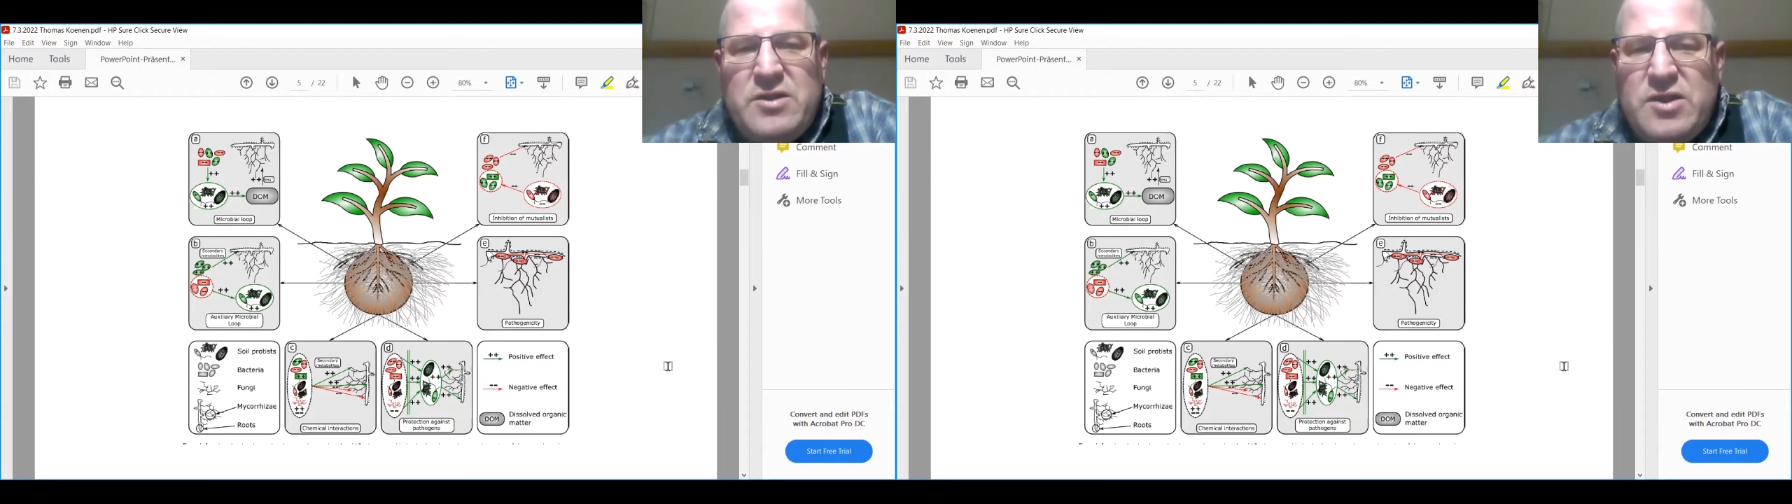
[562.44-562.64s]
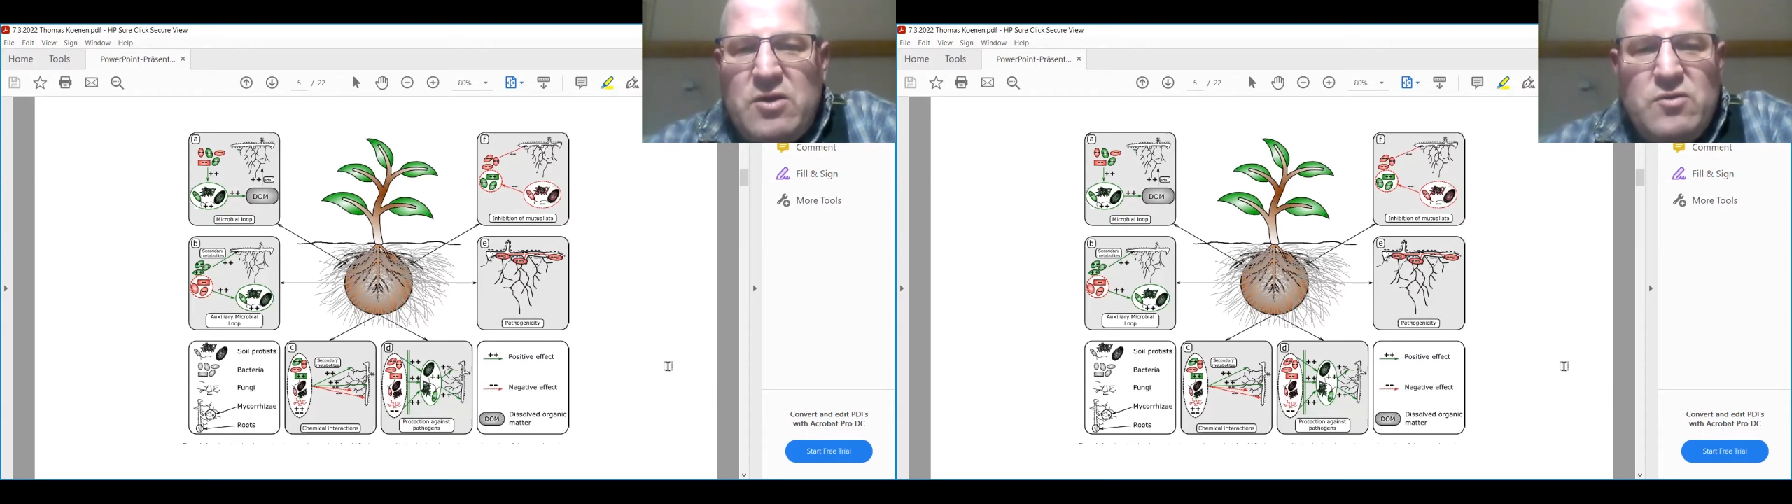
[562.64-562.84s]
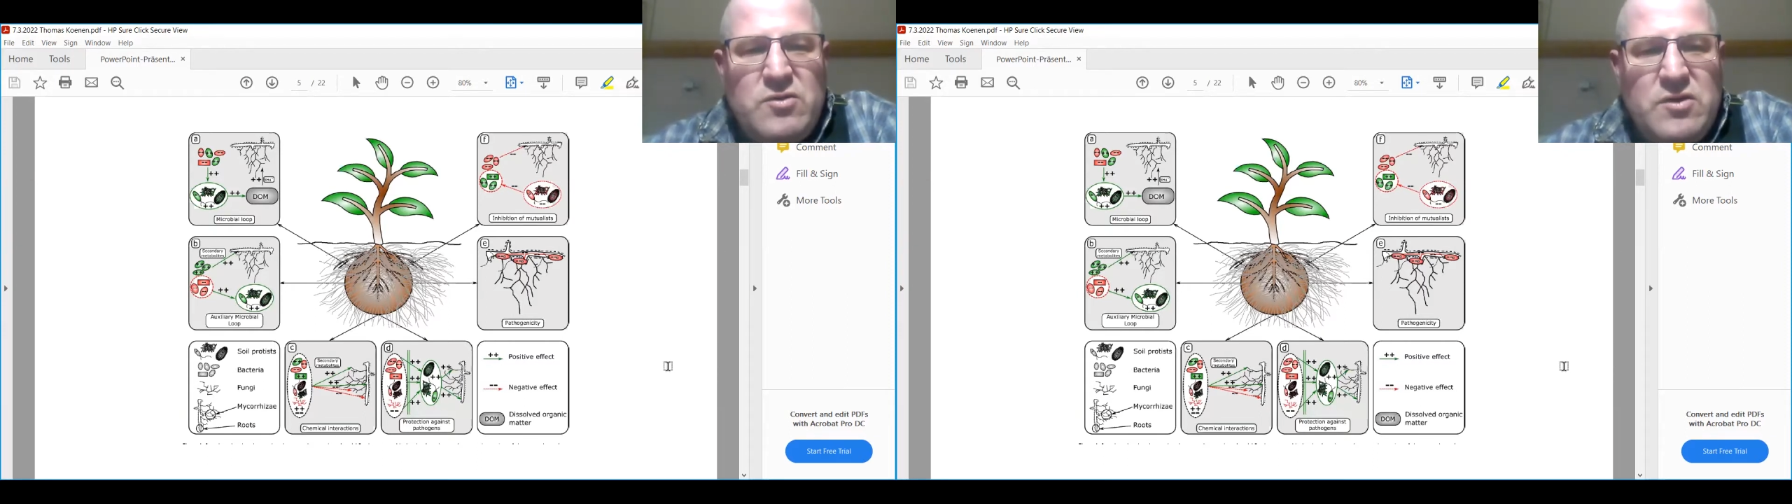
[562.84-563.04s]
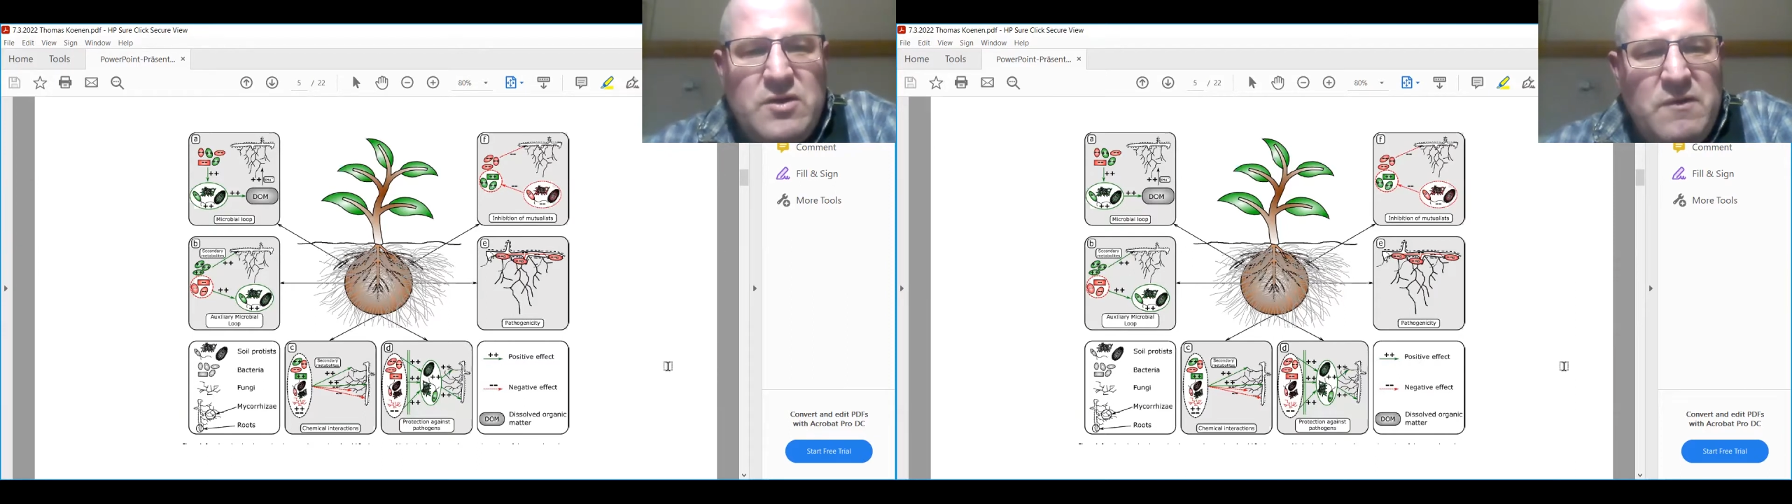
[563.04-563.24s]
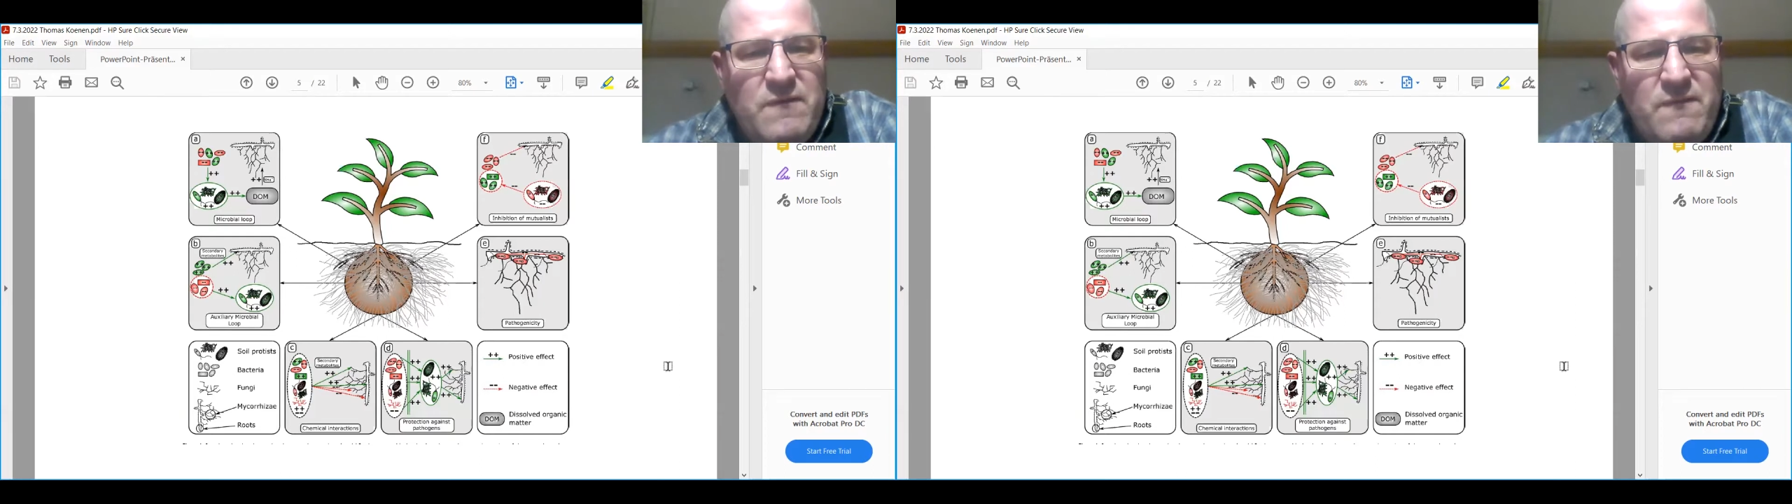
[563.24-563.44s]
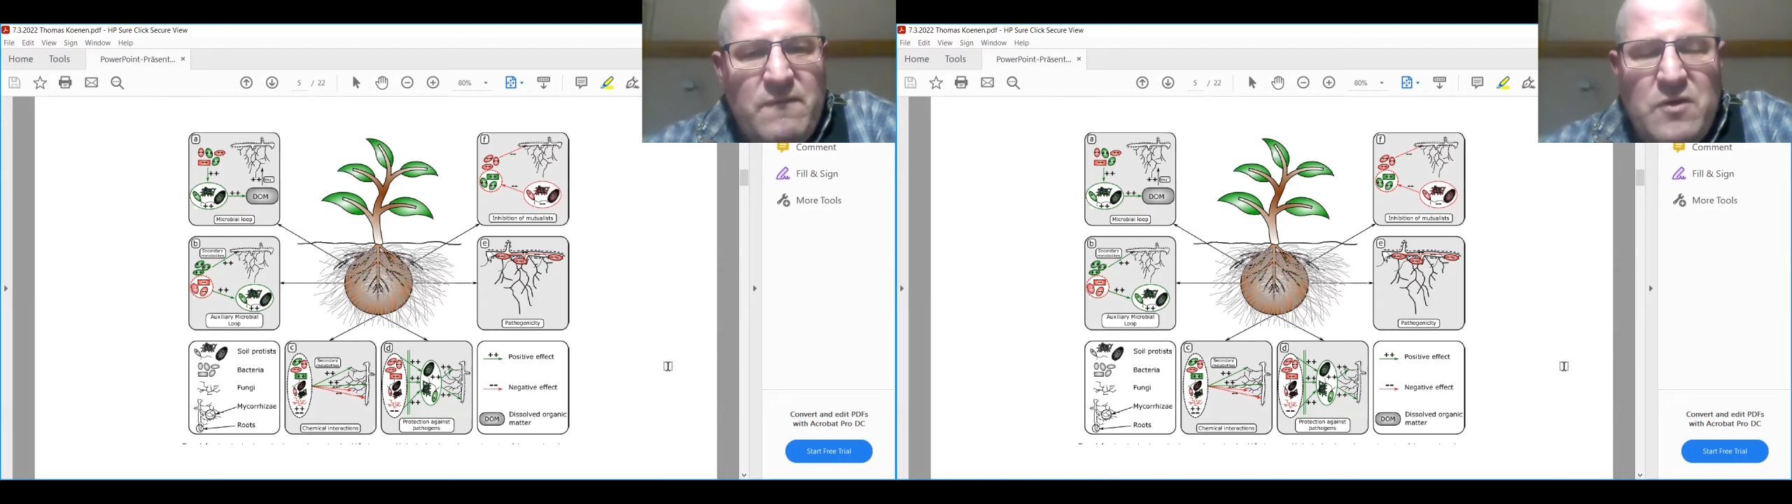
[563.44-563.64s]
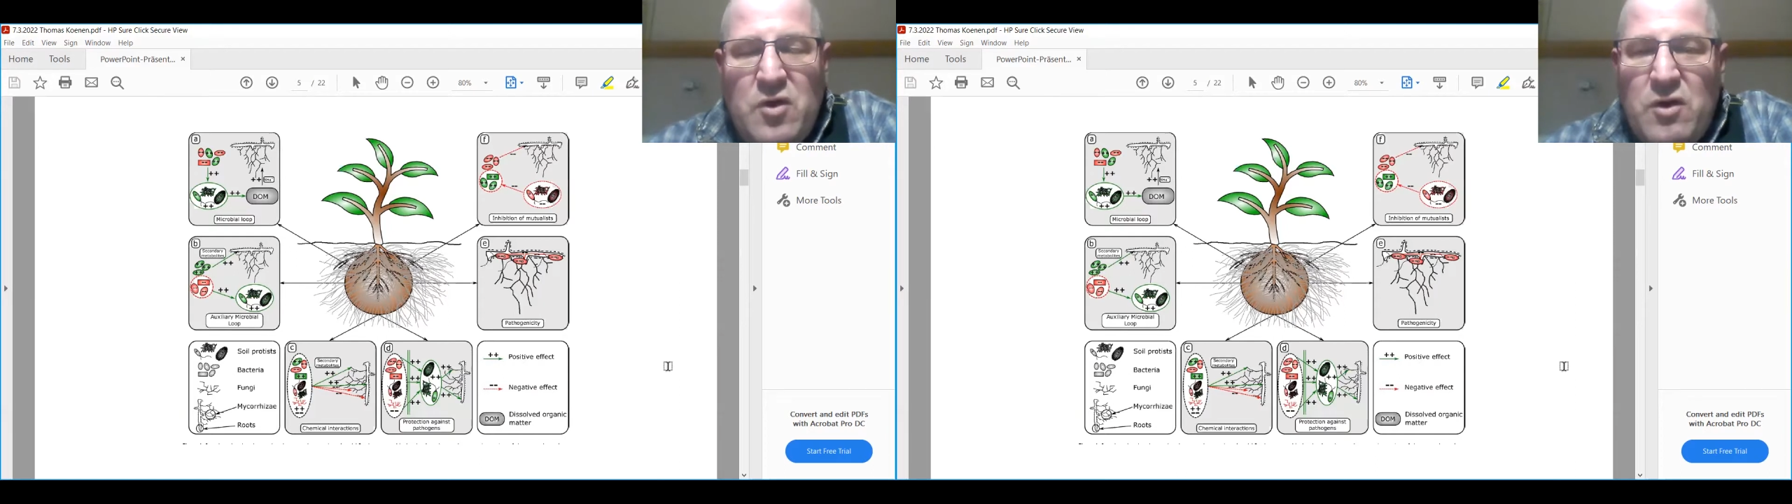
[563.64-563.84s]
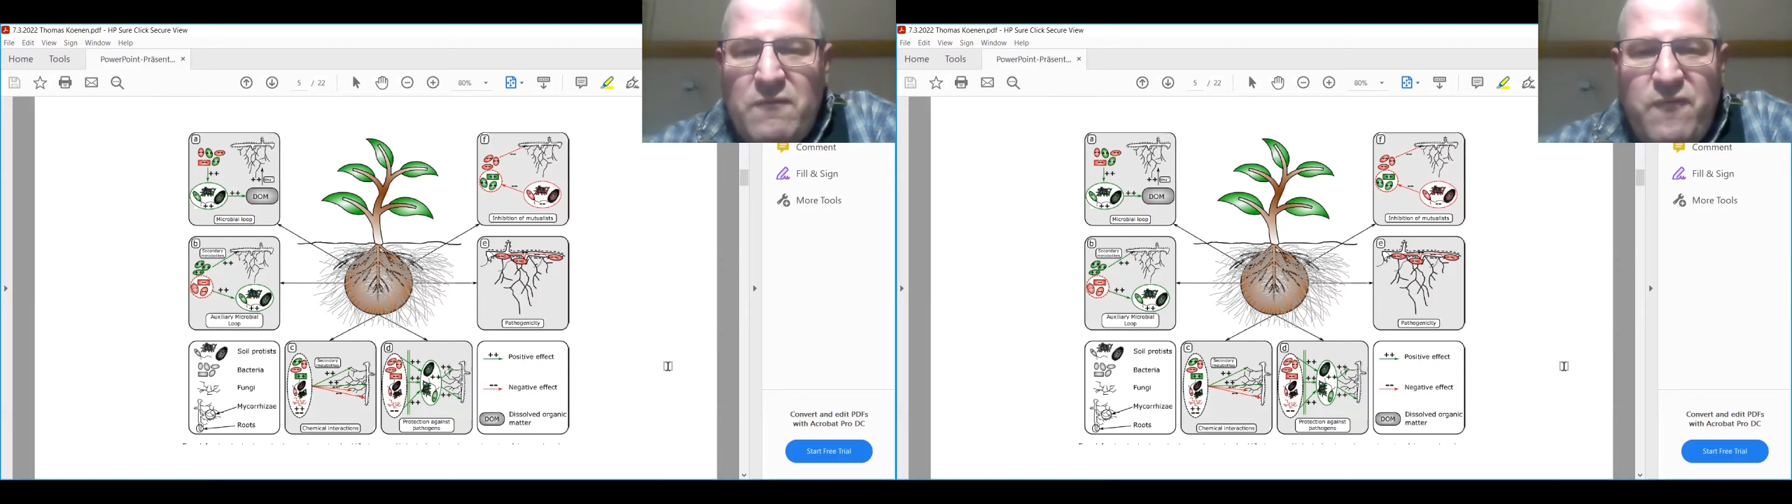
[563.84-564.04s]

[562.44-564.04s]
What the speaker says: Don't or